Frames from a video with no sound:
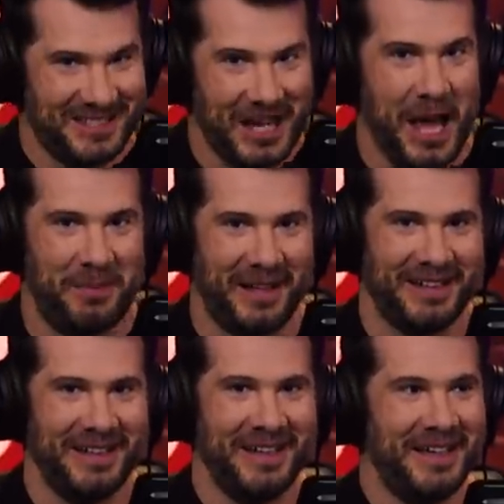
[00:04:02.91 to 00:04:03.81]
this
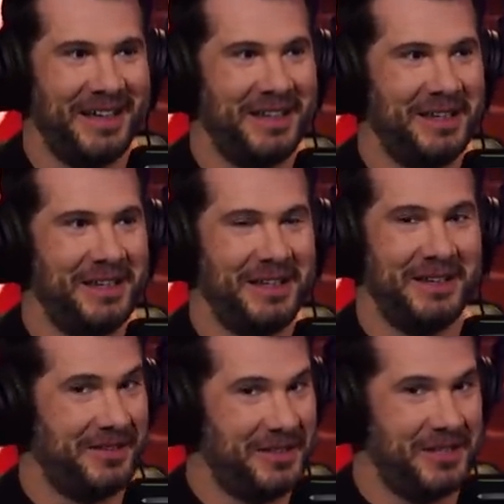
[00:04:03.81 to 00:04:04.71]
topic,
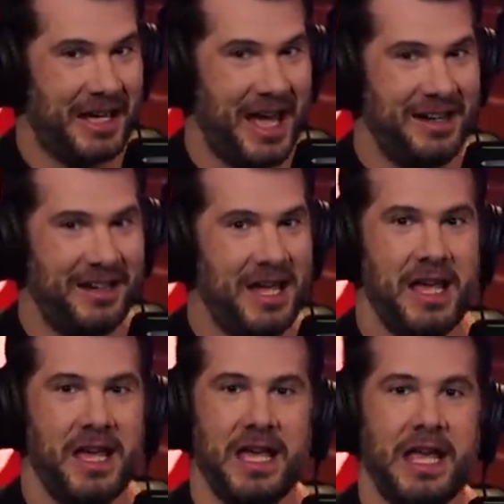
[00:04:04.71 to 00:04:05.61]
do you got it?
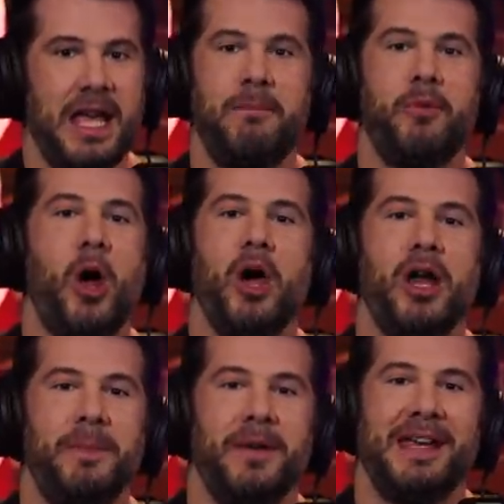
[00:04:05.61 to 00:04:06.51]
He brought
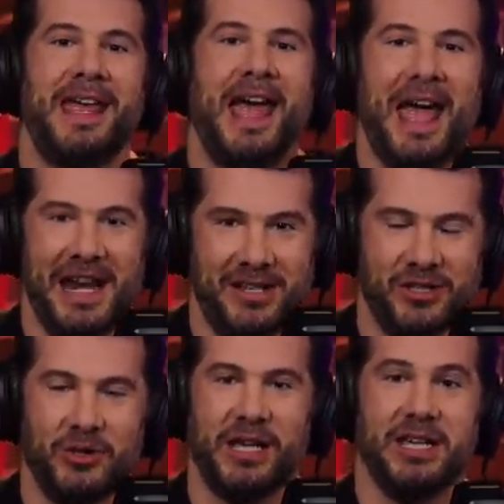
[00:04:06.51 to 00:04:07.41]
up
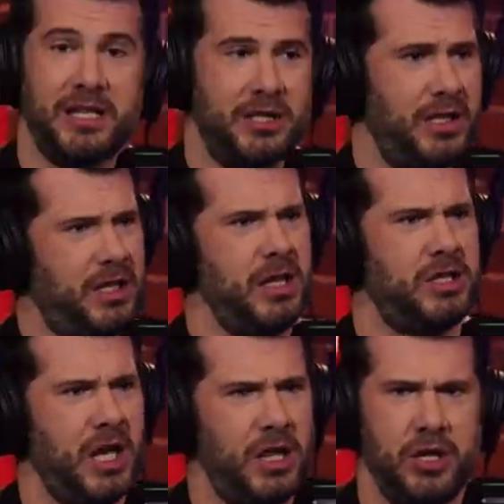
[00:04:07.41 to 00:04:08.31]
cannons. Look, he says that it didn't
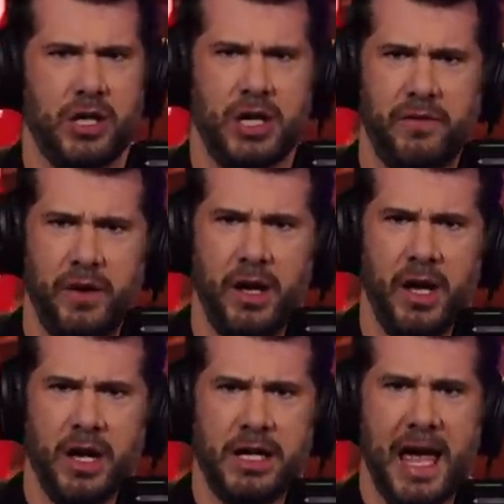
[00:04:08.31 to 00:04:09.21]
say that you could have
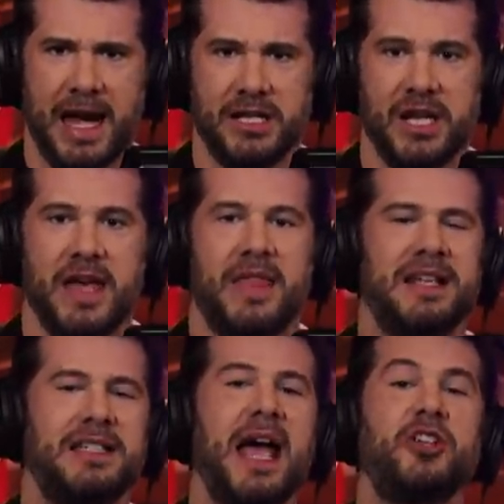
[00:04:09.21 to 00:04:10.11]
cannons.
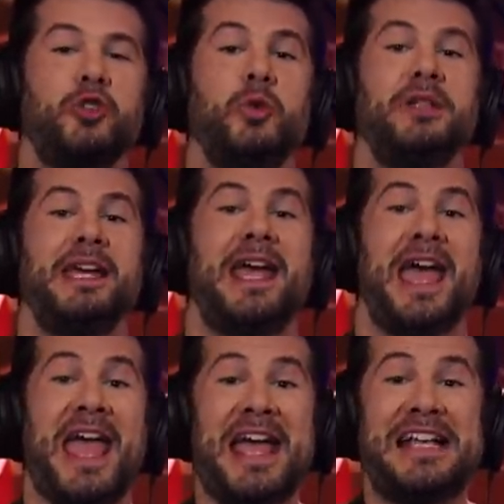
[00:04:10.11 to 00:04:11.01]
That's
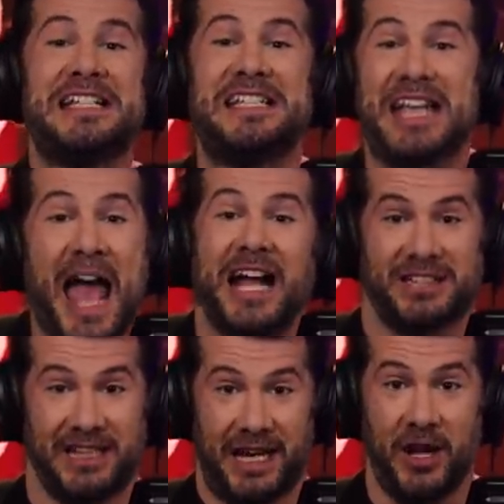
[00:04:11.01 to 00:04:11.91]
actually
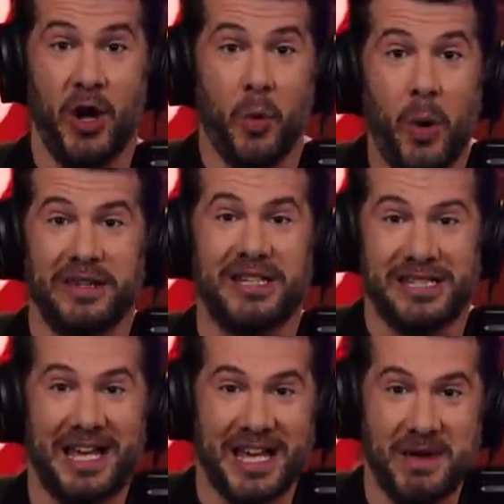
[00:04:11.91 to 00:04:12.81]
exactly what the
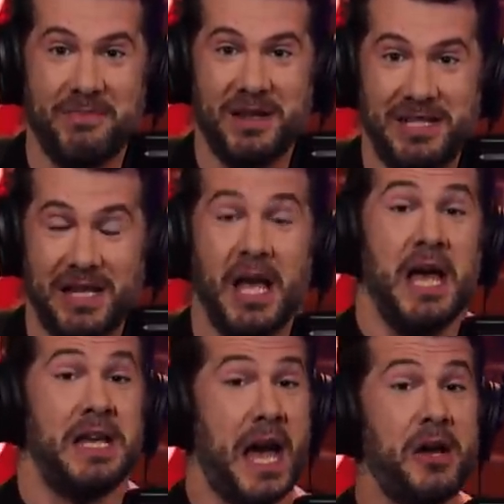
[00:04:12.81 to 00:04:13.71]
Second Amendment says.
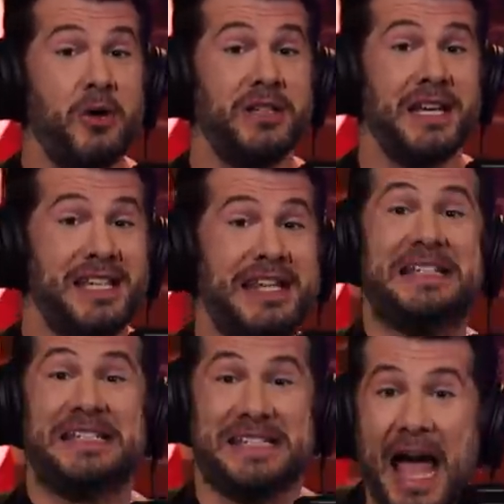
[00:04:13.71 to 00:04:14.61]
Not only is it
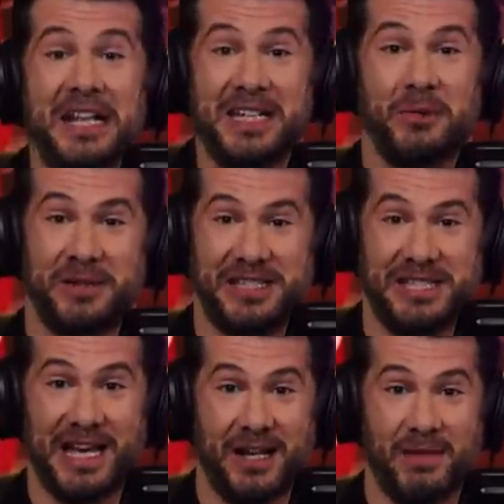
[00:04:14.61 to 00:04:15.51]
exactly what the
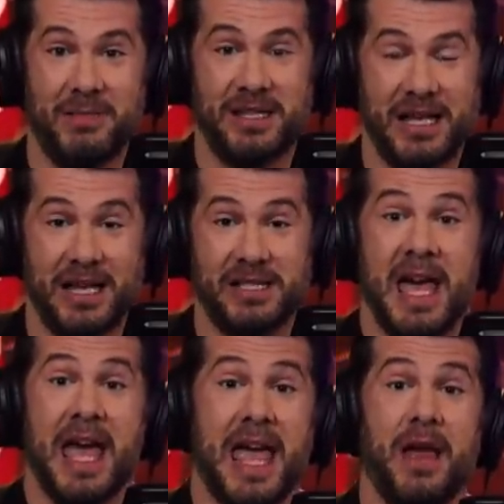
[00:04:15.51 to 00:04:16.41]
Second Amendment says,
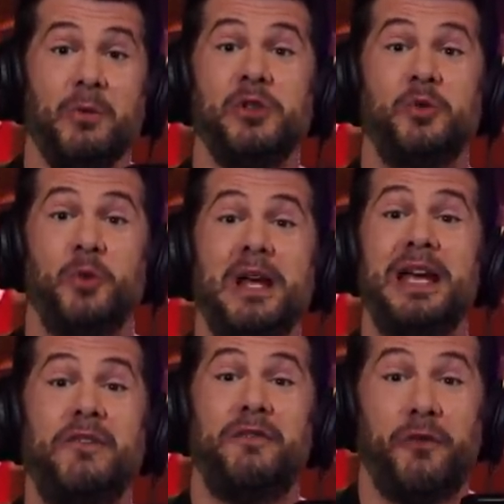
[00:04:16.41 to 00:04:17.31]
it was
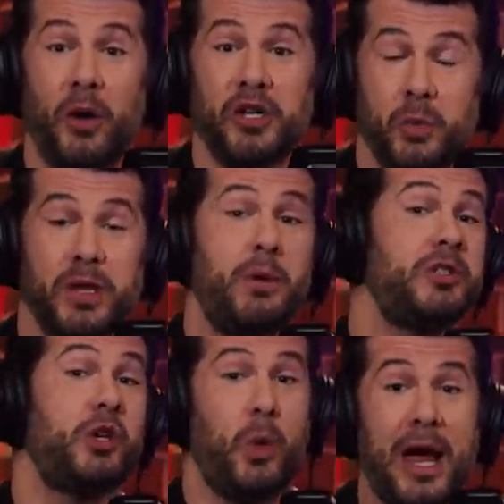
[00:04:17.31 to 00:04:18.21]
reinforced where there
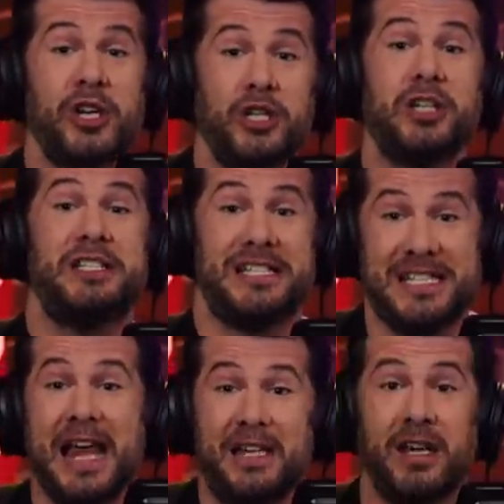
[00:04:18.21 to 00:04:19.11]
was a question
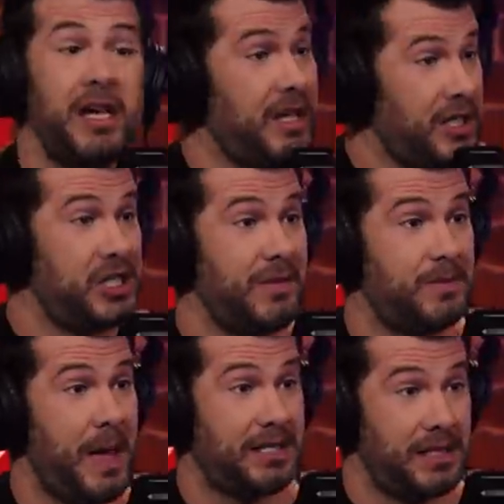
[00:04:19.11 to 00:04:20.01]
sent to James
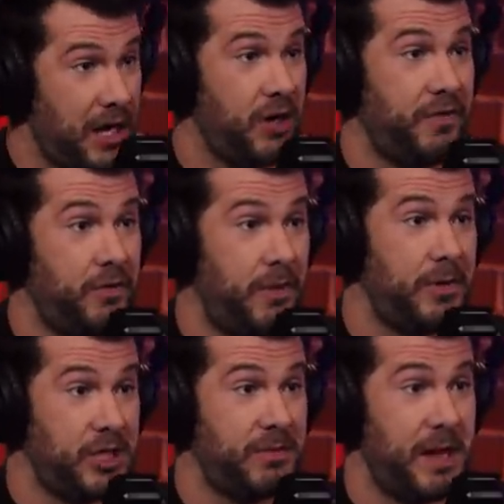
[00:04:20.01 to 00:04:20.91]
Madison. I don't know if you
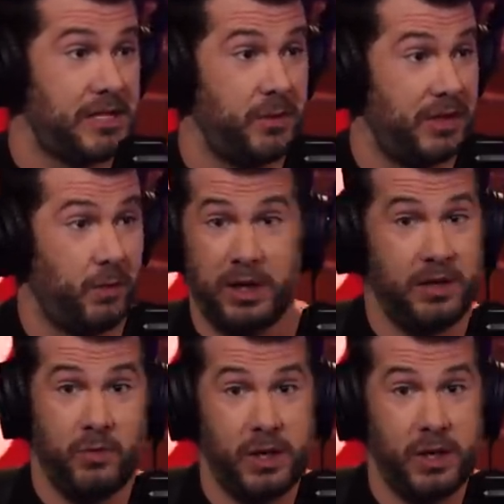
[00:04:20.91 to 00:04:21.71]
remember James Madison, one of the